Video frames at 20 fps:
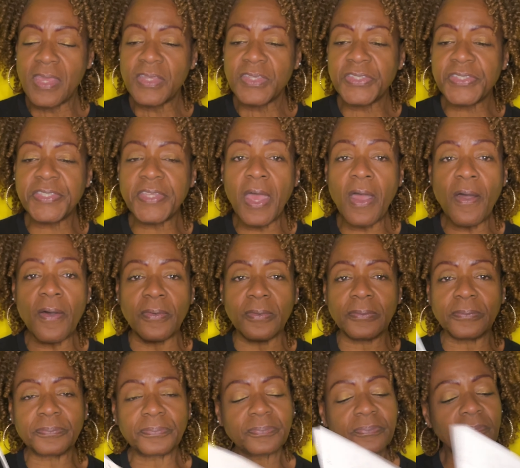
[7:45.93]
So
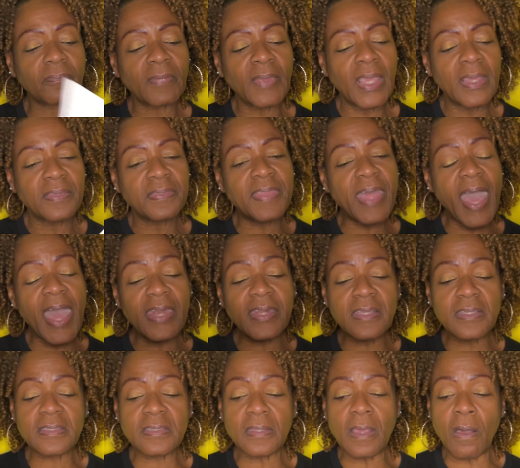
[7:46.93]
that
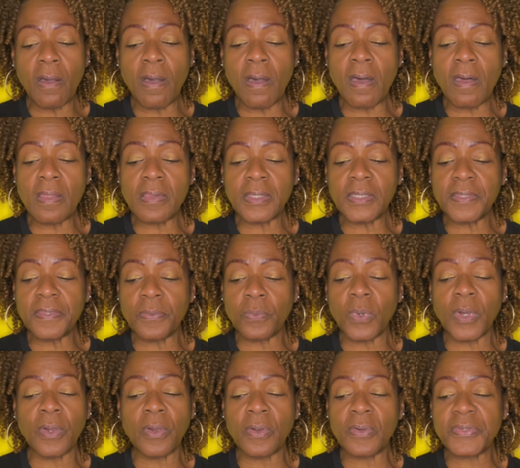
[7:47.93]
is all of the
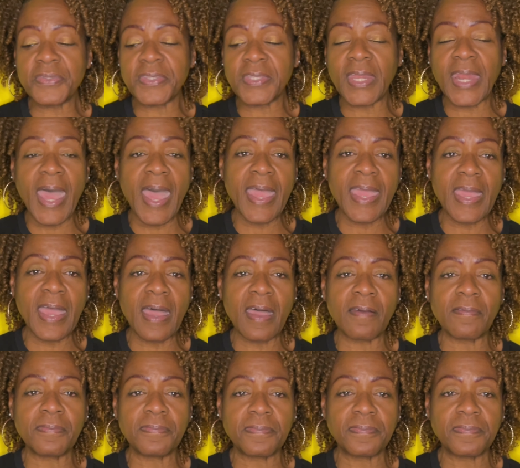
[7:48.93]
words that I have